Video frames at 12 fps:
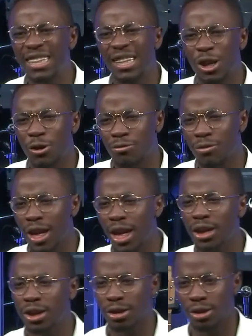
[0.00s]
the
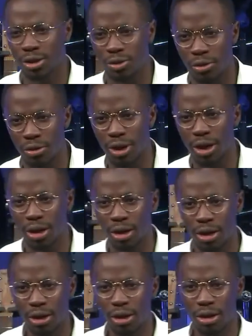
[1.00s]
creation story,
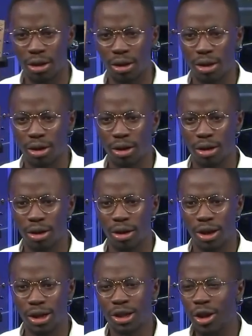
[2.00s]

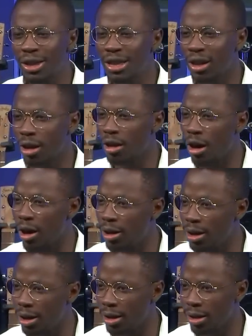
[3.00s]
it starts in the
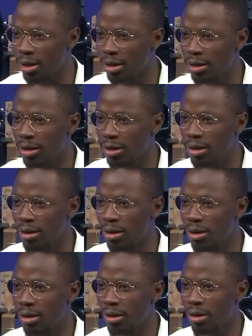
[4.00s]
garden,
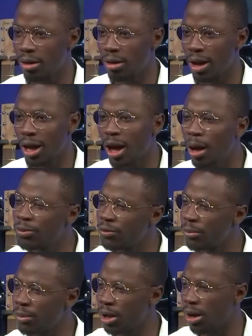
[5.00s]
it comes
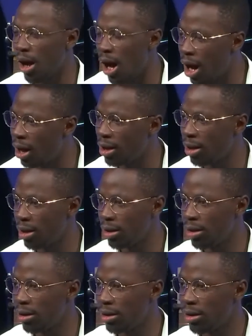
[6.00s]
from God.
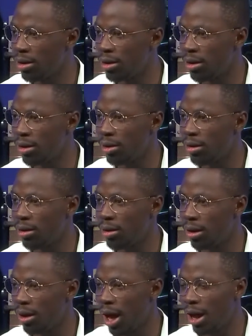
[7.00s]

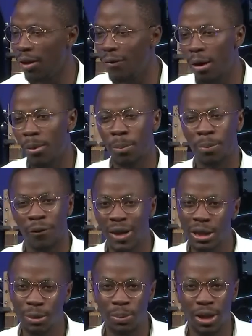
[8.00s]
I love how my
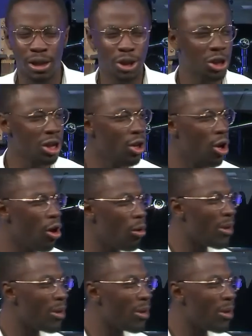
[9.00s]
professor put it. Shalom